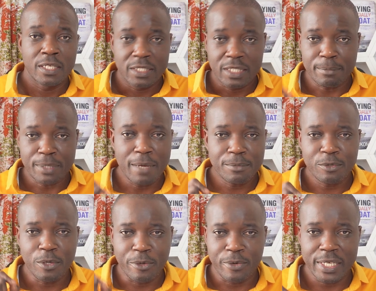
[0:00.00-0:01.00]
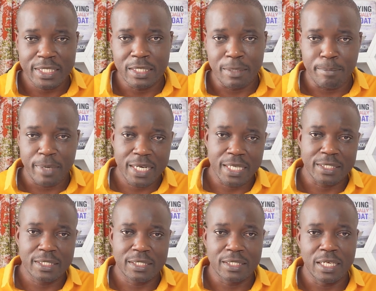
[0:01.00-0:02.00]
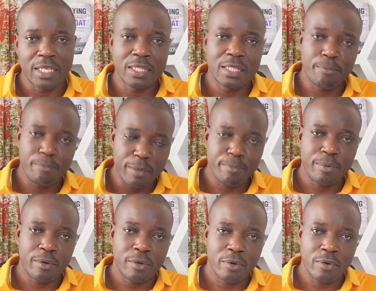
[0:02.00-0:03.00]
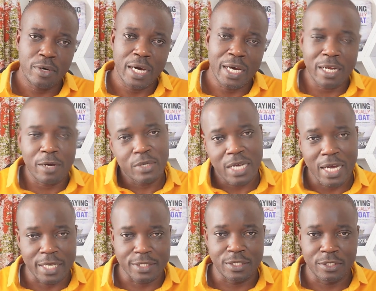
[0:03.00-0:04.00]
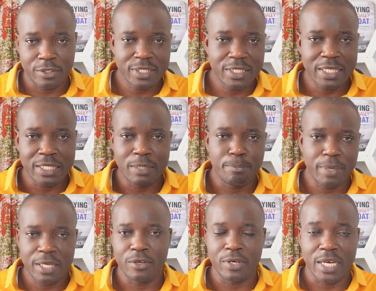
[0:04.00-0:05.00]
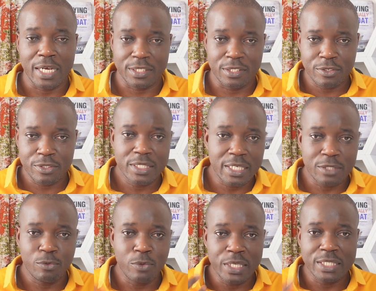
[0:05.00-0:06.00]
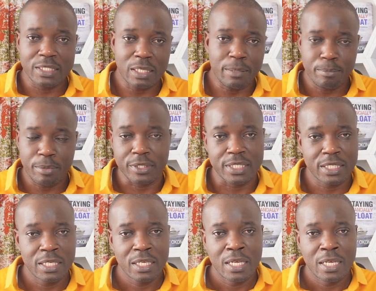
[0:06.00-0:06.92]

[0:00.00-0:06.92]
Sometimes we create dependence in the people around us, those that depend on us, those that we support,